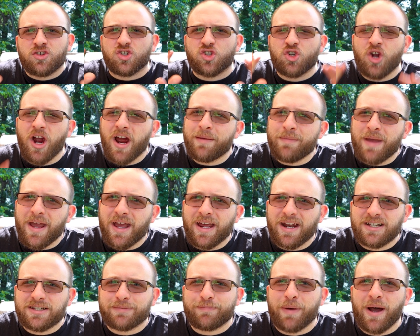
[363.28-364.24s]
Just try to make it
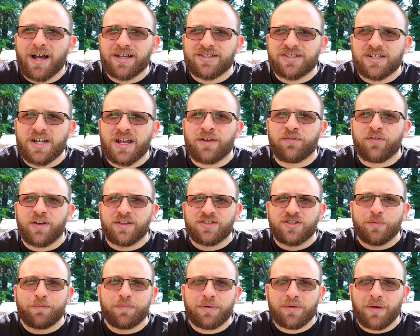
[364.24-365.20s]
as positive
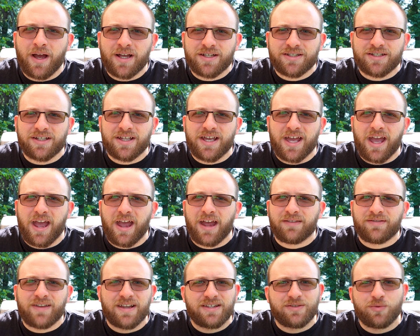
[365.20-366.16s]
as you possibly
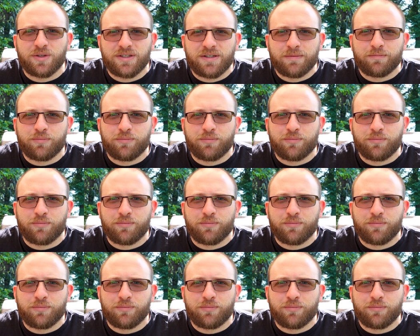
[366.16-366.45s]
can. That's what's